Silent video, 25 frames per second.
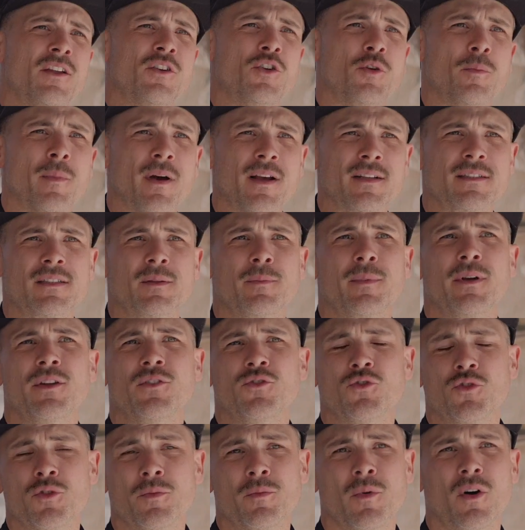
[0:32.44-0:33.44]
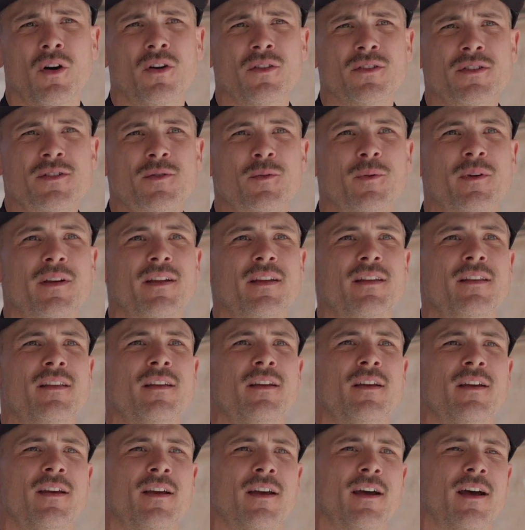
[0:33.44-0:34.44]
new master bedroom, ensuite,
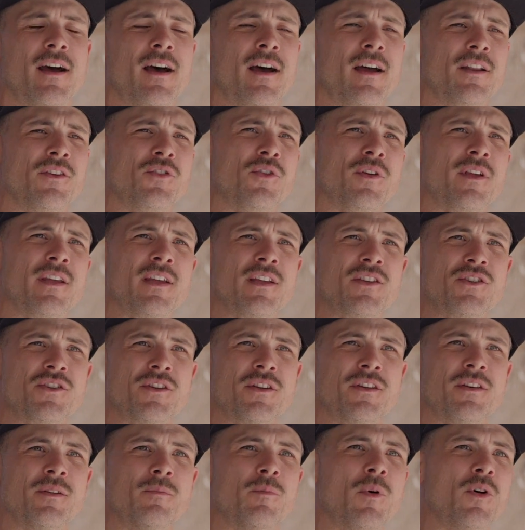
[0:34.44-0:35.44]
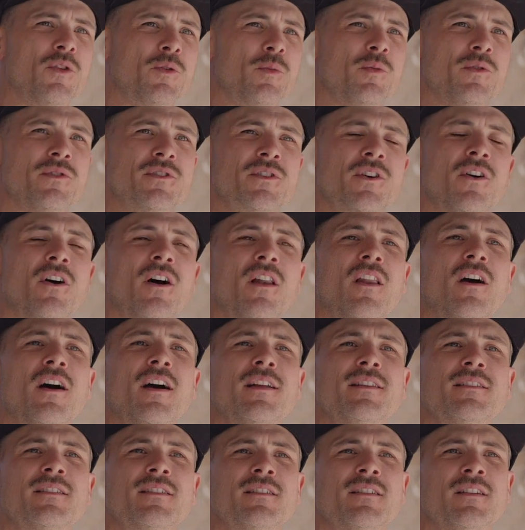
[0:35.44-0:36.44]
uh, new kitchen, multiple
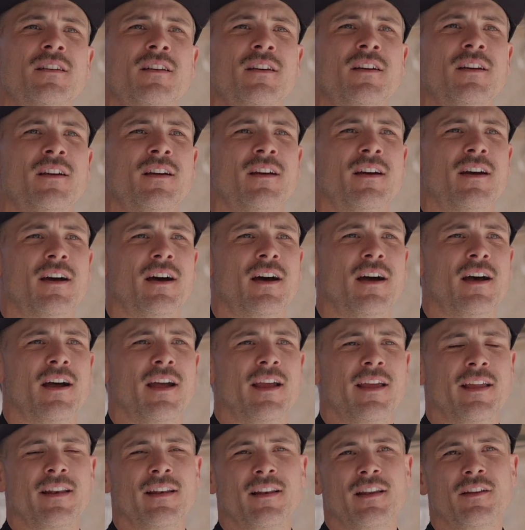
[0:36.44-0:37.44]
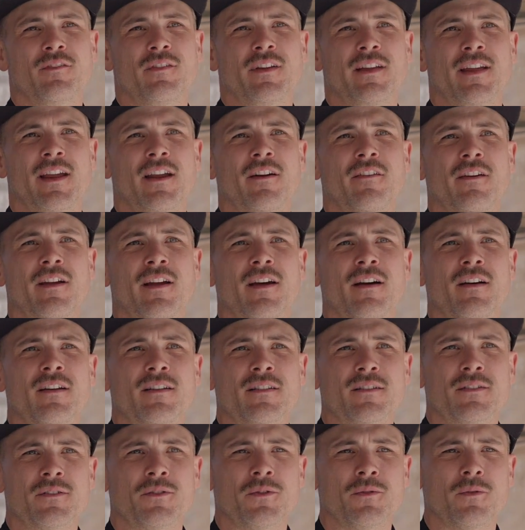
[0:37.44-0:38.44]
skylights, uh, and living area
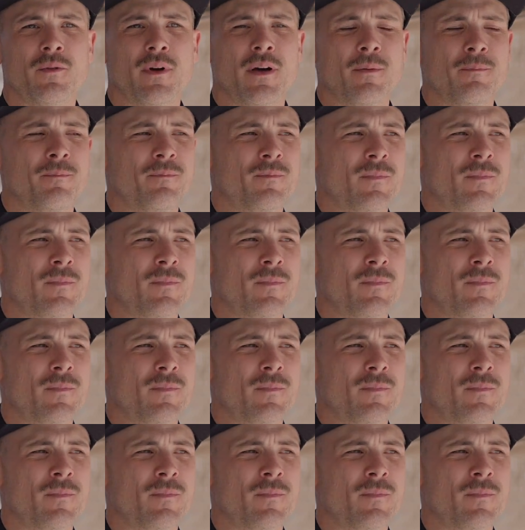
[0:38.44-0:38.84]
to um,